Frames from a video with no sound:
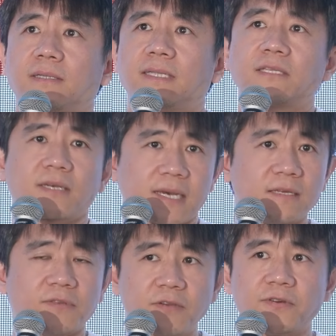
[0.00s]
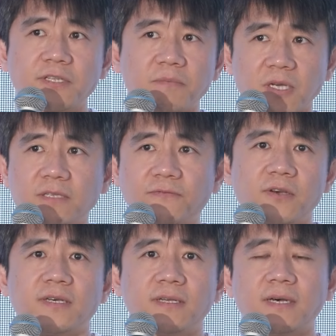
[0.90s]
that's a kind of a different thing, because
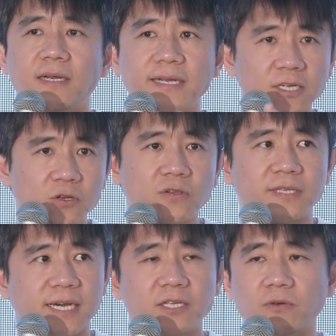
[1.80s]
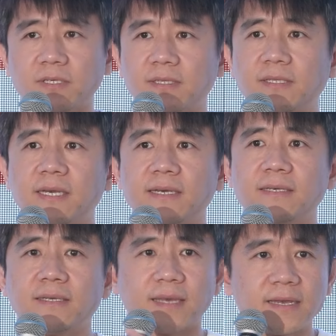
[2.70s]
for the layer 2 scenario, the
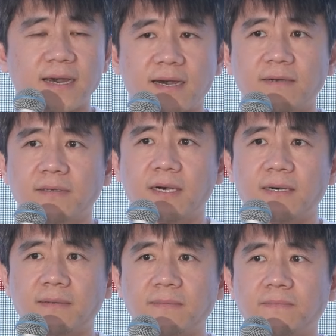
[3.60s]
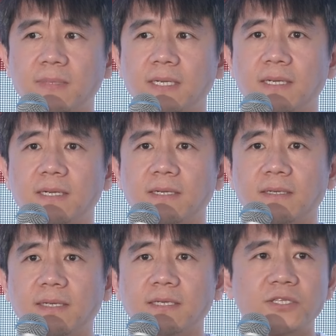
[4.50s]
DA data
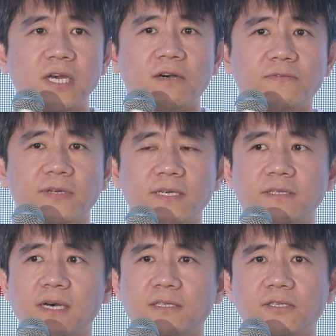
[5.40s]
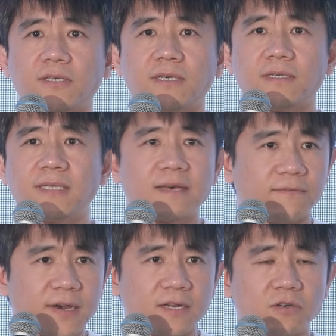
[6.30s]
itself is not that
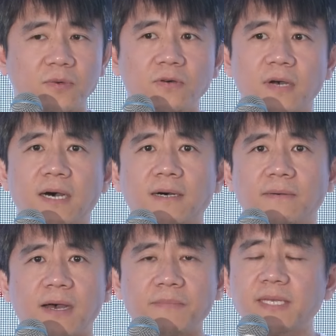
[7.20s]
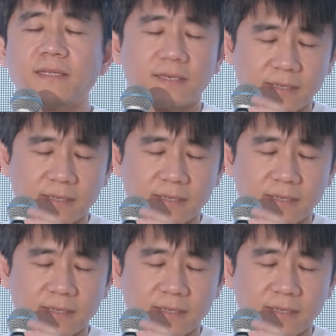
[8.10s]
valuable. I mean,